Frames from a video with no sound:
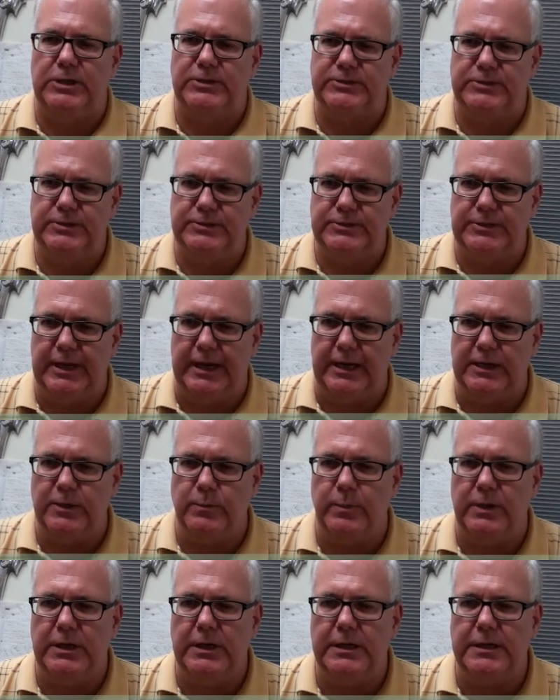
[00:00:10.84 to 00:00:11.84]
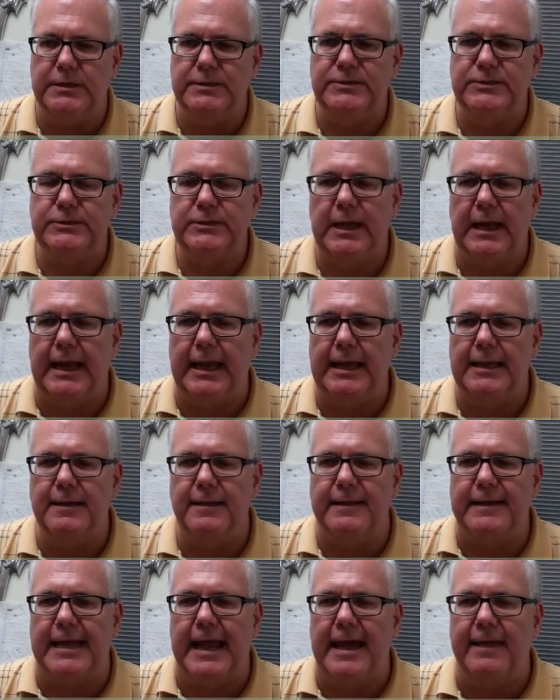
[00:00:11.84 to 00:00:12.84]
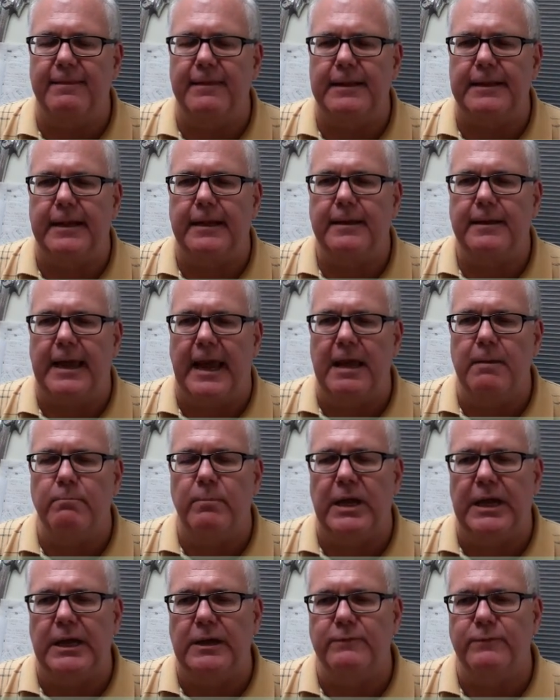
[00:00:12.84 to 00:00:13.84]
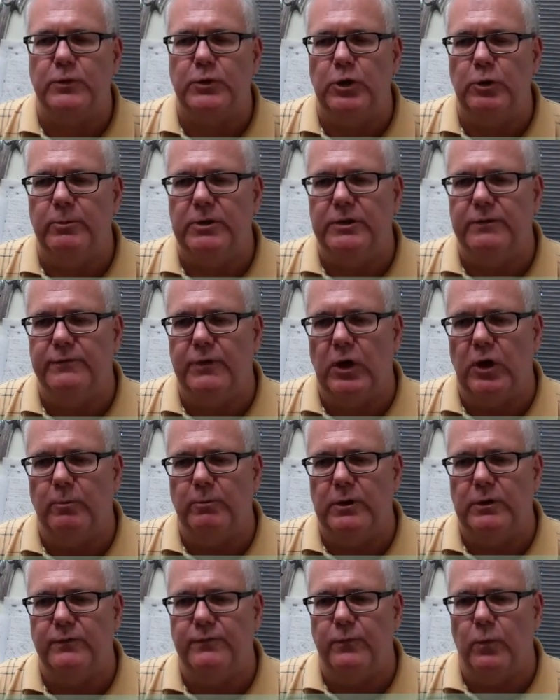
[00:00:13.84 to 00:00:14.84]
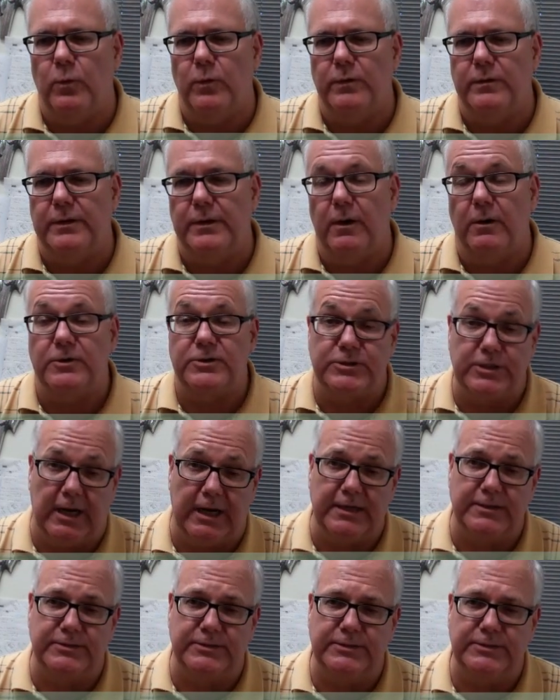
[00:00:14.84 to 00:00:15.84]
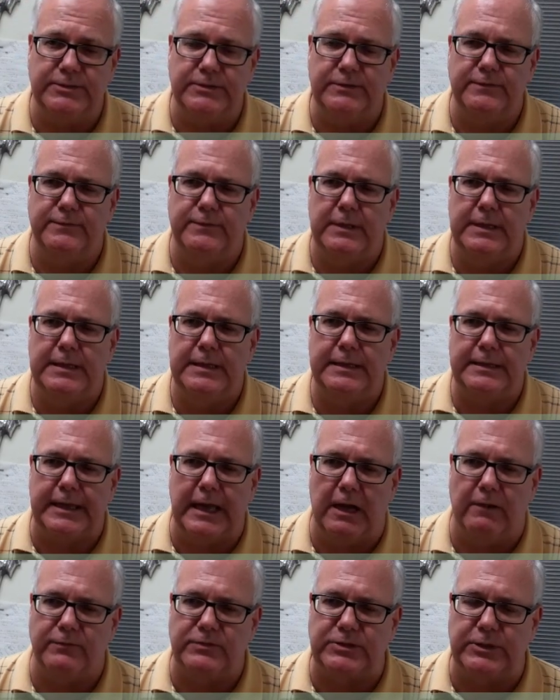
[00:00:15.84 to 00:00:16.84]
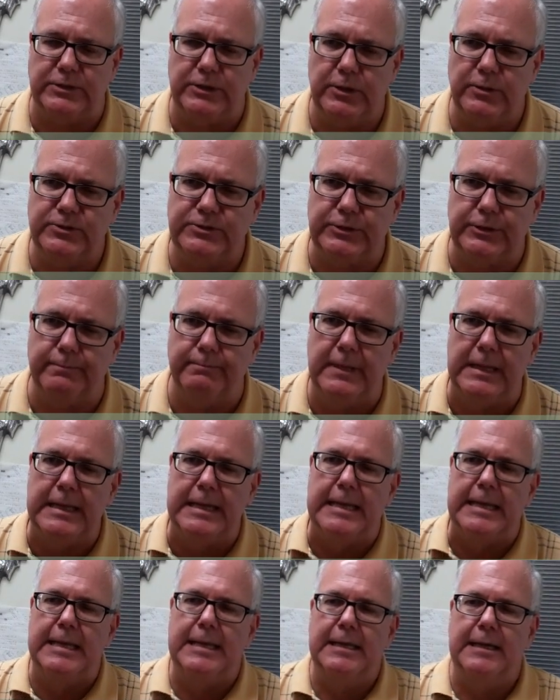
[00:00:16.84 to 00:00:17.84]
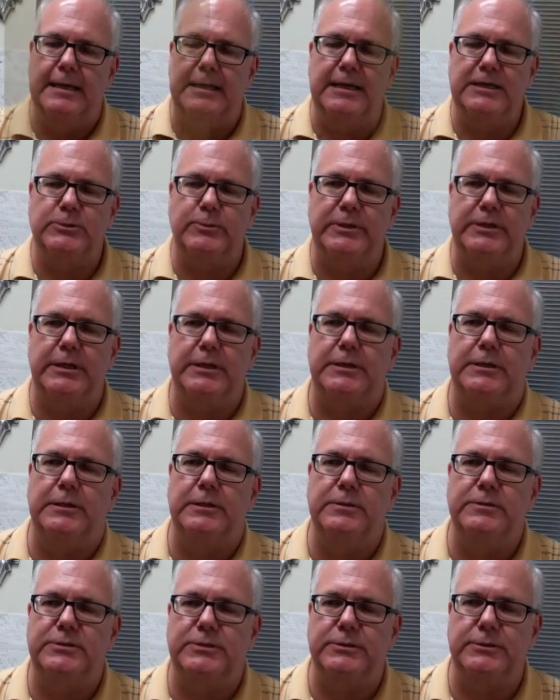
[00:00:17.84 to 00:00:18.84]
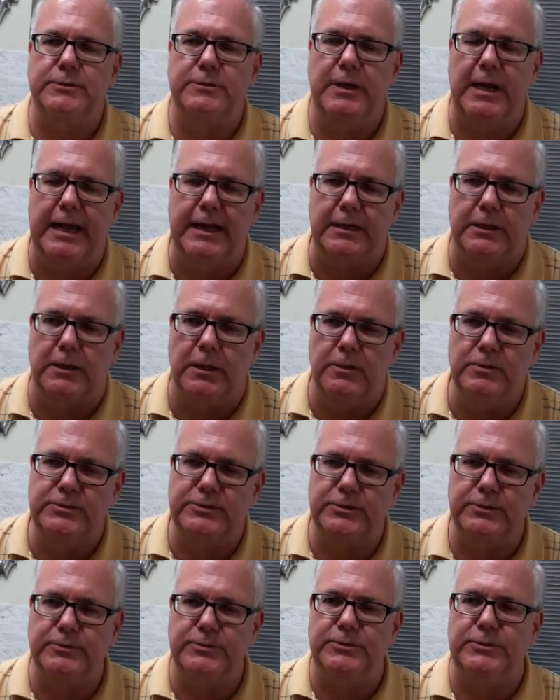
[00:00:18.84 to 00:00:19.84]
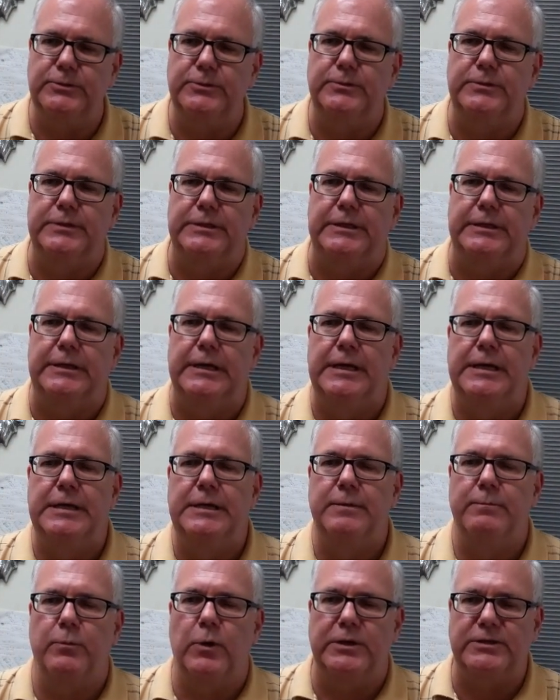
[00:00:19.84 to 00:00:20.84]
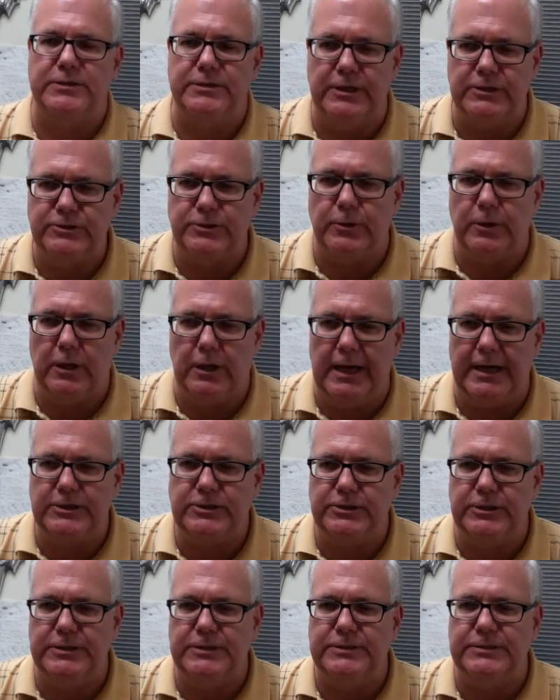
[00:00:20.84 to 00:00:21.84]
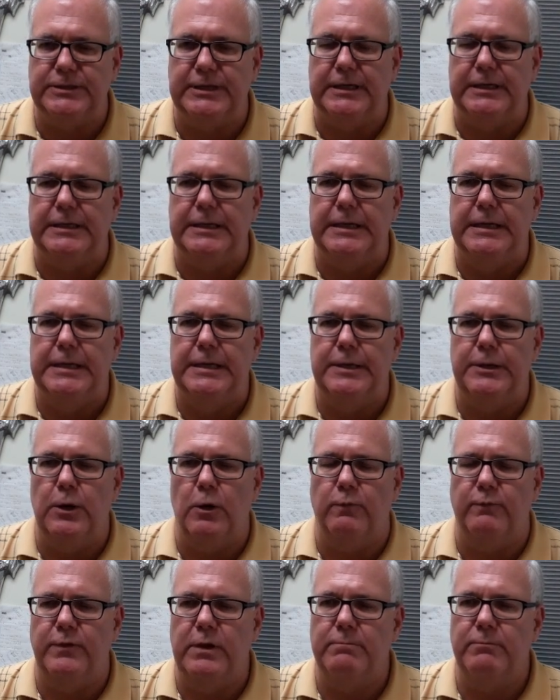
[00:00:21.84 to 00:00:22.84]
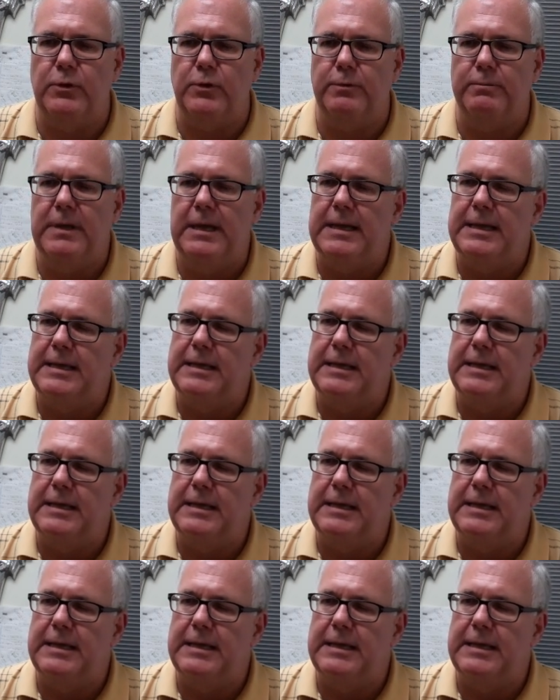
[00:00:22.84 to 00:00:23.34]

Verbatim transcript: Justice and Peace and the Catholic Campaign for Human Development for the Archdiocese of Galveston-Houston. And as we get closer and closer to the presidential elections in November,